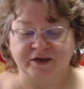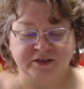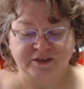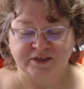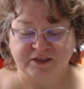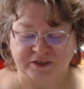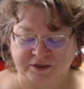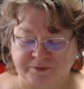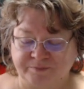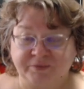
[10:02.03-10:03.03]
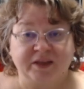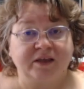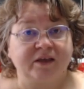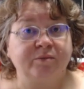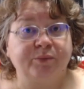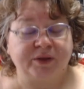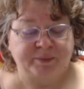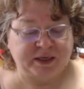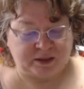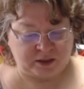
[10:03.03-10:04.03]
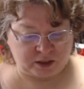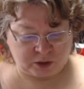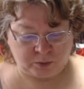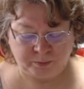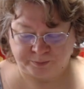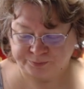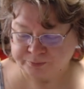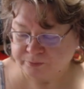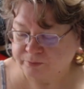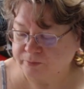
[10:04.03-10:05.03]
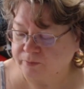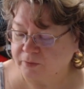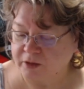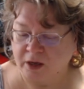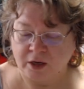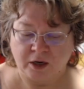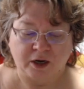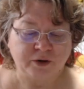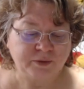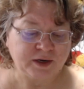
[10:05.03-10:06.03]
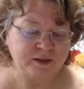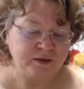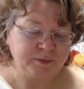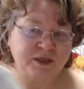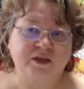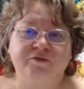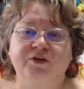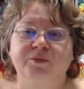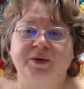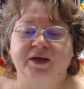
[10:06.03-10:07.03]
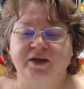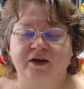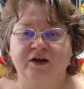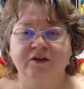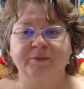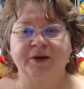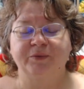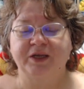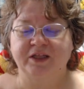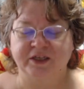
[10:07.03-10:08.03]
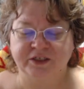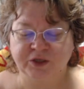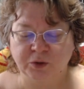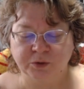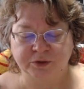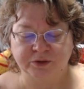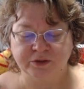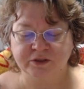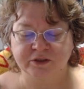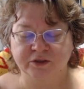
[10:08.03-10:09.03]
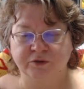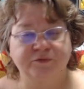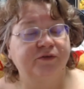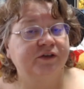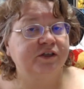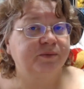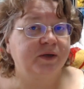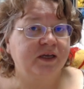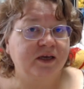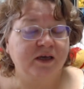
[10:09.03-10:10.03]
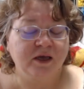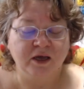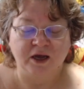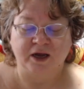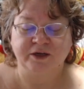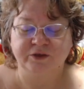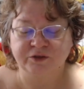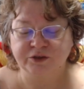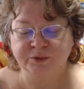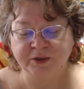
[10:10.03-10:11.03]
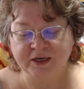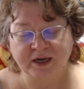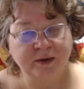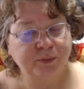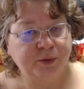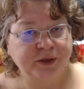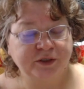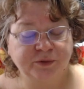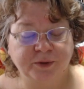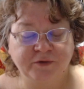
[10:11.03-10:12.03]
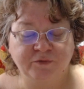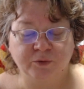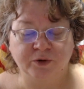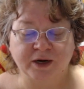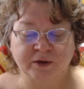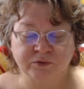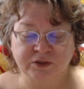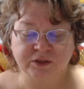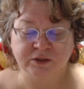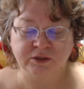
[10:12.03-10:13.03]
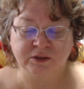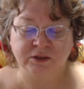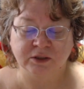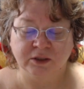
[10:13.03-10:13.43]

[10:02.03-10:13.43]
just need to implement, you know. All right, let me give you all of my weekly totals. So for this week, I used 29.24 ounces.